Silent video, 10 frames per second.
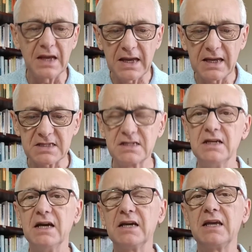Act
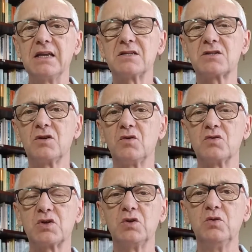against
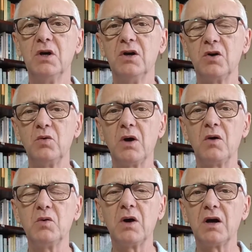those
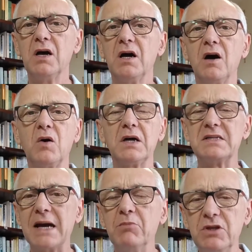who are
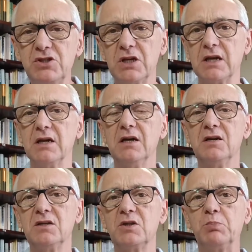damaging
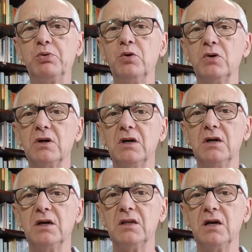the poor
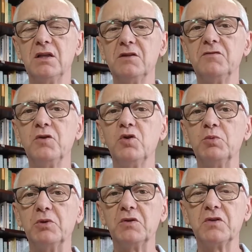and the
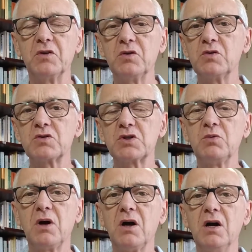vulnerable, those
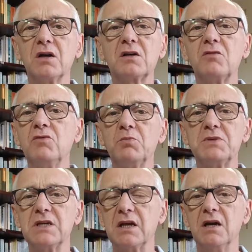who are
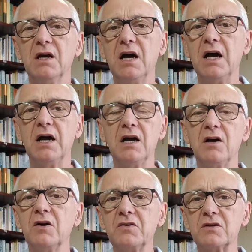corrupting
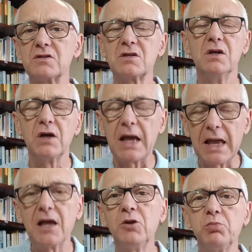others.
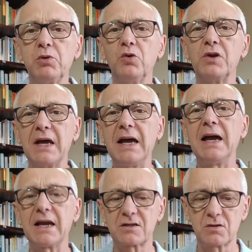Help, Lord.
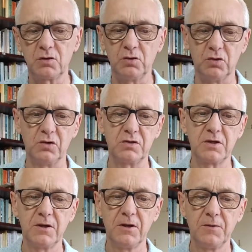Act, Lord.